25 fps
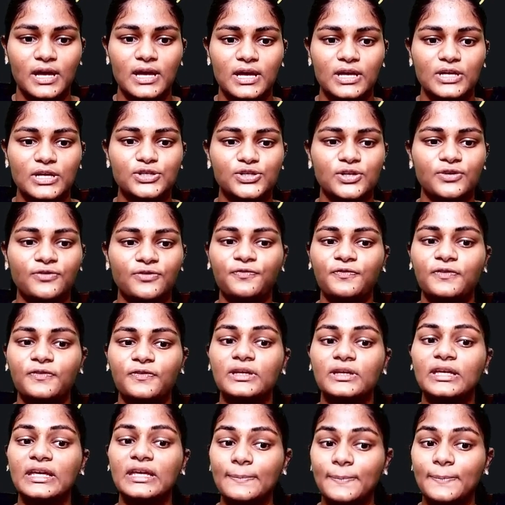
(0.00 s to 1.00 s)
if
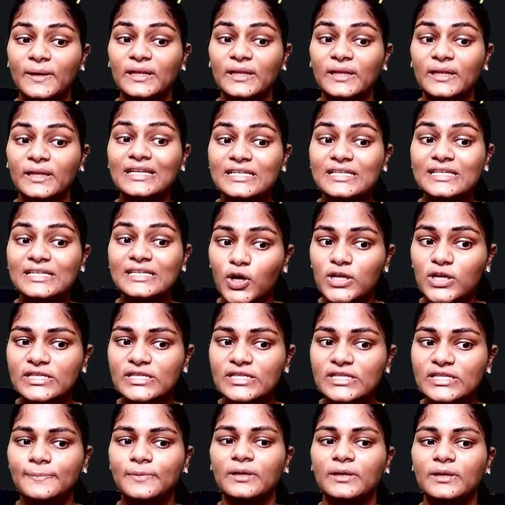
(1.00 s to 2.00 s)
keeping this
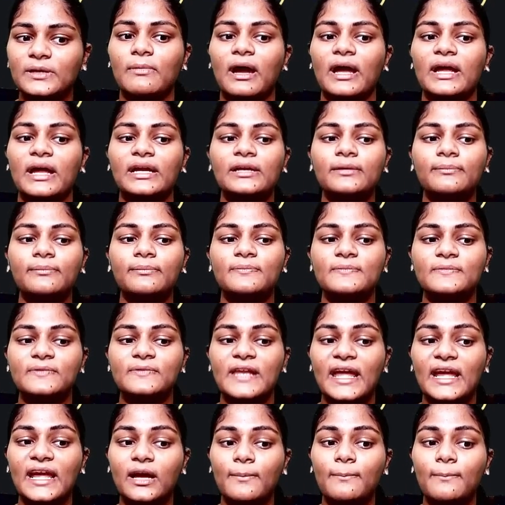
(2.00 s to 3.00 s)
concept in mind,
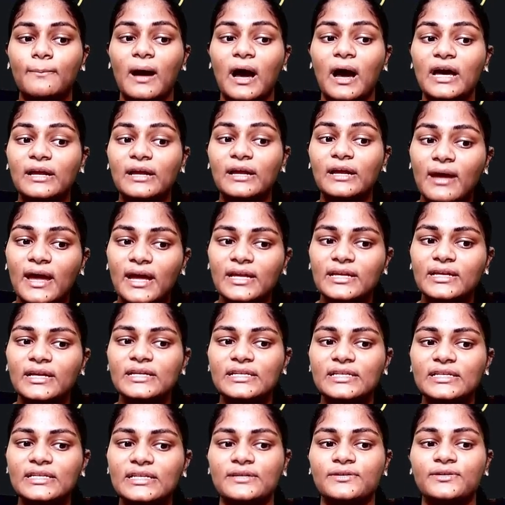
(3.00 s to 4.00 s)
like a bar magnet
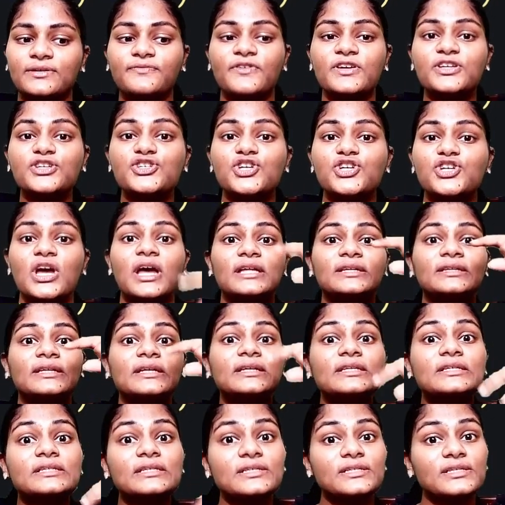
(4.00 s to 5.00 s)
in which this,
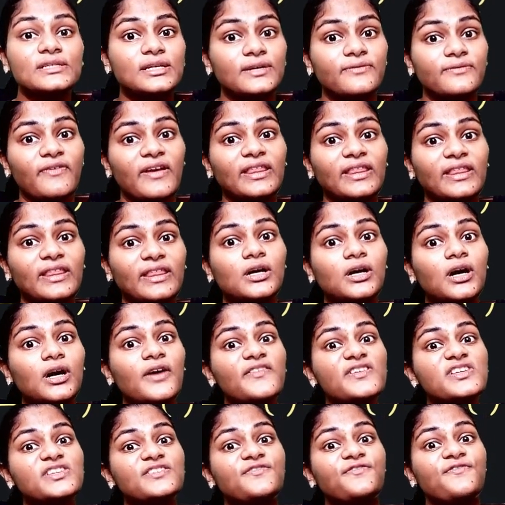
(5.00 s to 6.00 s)
when the curve
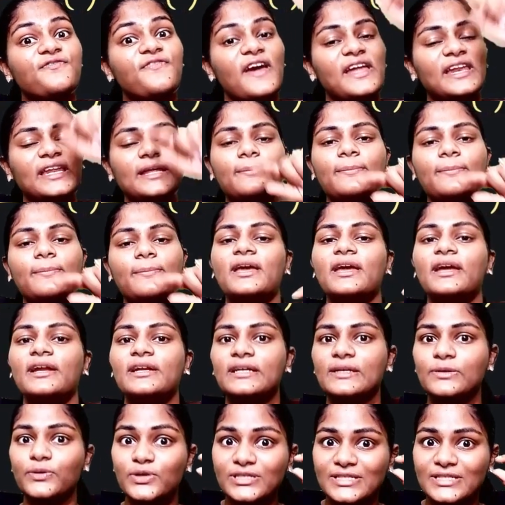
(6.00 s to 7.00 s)
is very big, it
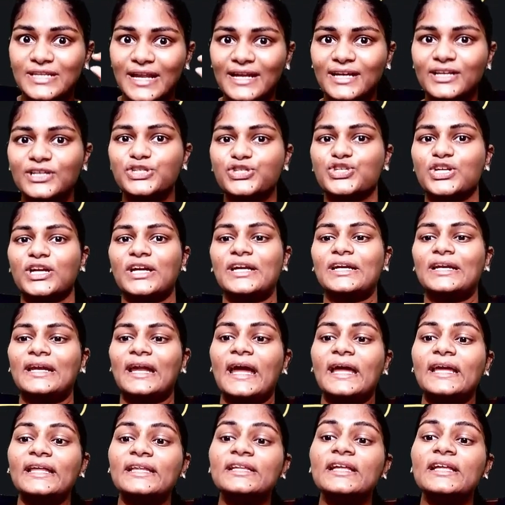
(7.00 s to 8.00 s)
looks like a straight
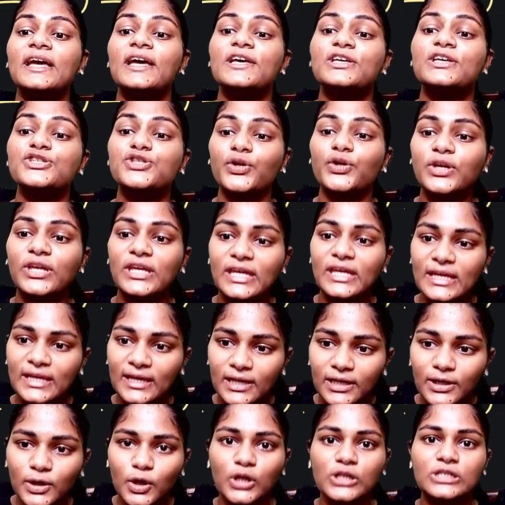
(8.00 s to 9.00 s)
line. So here
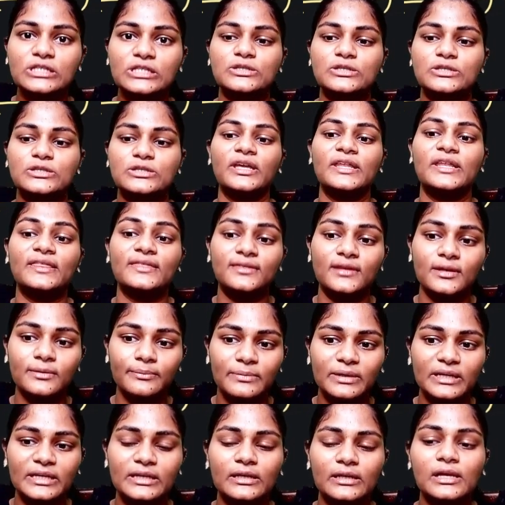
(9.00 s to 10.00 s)
also in the
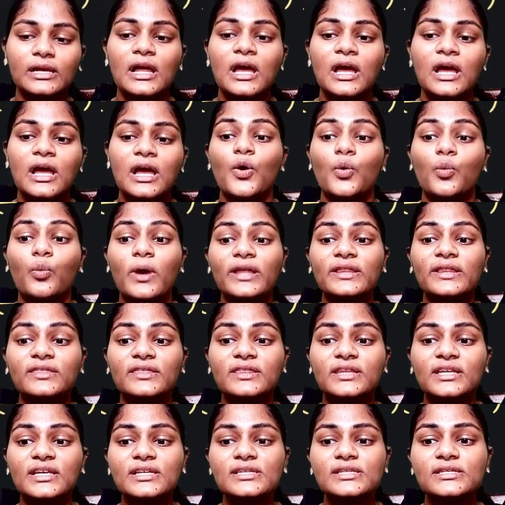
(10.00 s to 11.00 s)
middle, when
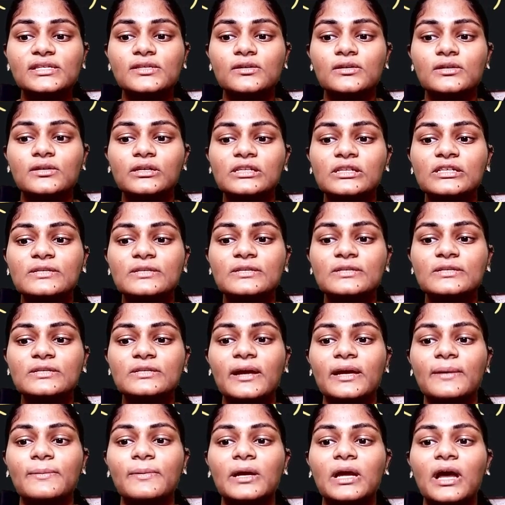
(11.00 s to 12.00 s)
these circles
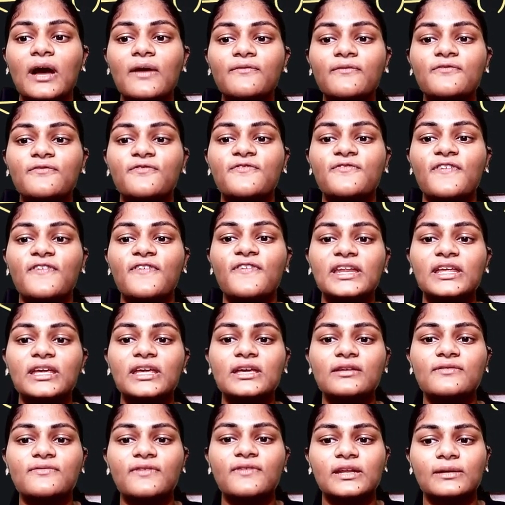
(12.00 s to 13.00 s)
become very,
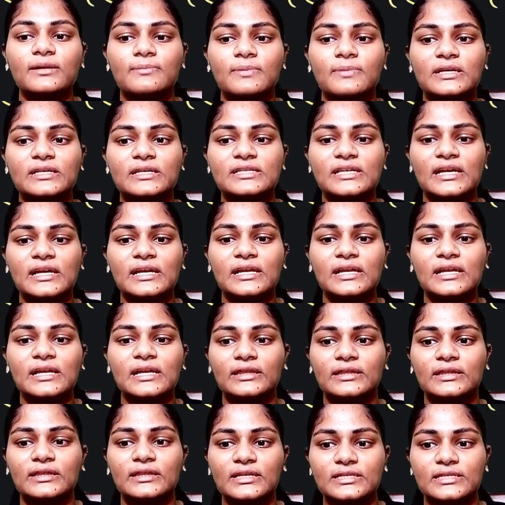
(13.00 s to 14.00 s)
very big, say like
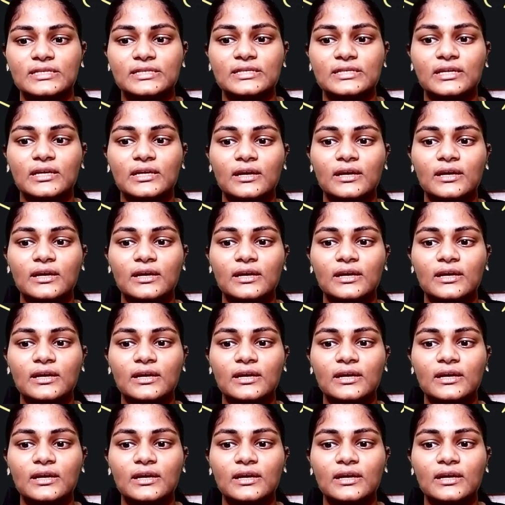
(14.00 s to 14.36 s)
this,